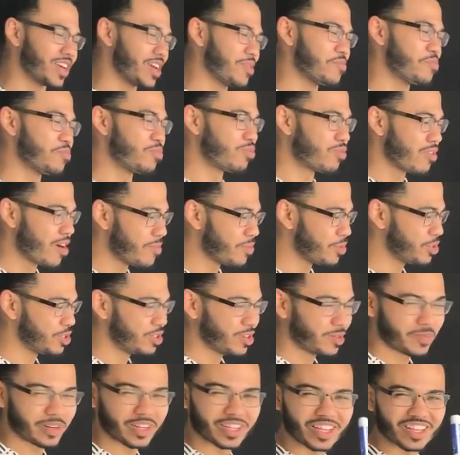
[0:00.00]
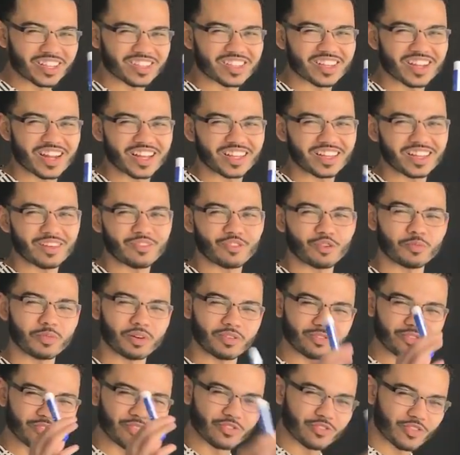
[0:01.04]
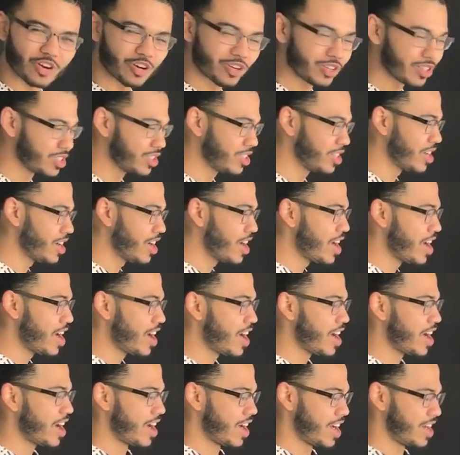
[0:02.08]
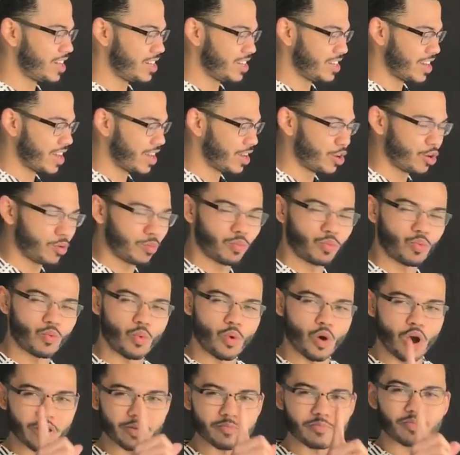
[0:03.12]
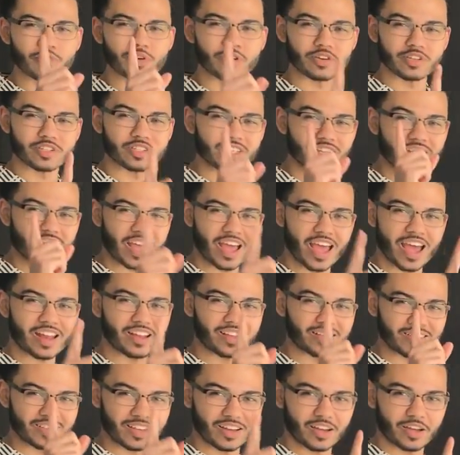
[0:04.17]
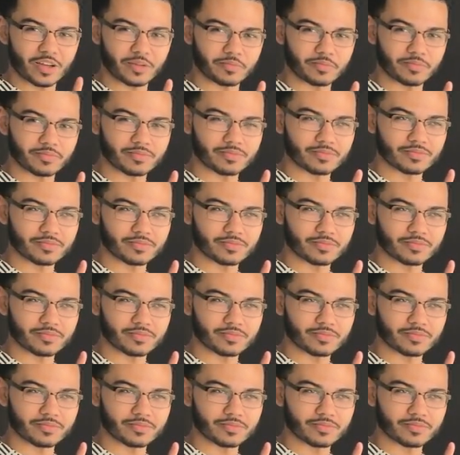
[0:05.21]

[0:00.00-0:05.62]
I promise you, I'm going to get to that level. But first, I need to help one person at a time.